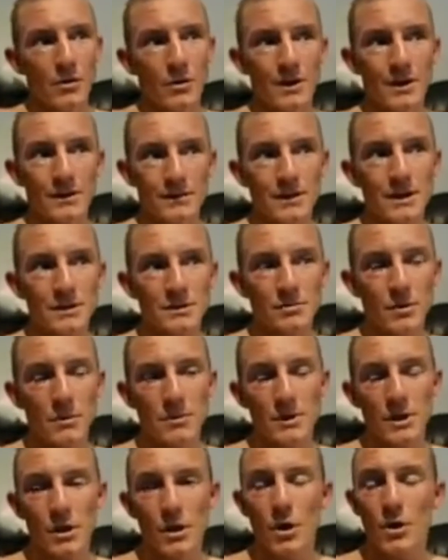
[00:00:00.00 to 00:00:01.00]
Well, oh, it's
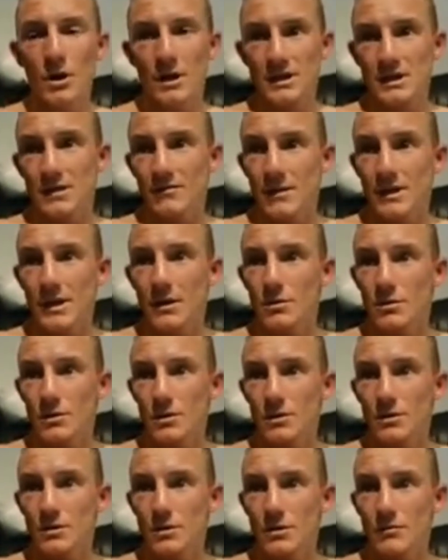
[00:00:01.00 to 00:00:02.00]
probably the longest I've had out
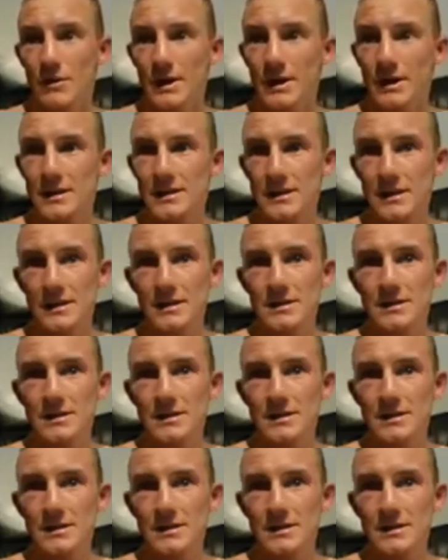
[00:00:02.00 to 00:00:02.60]
the, the ring since.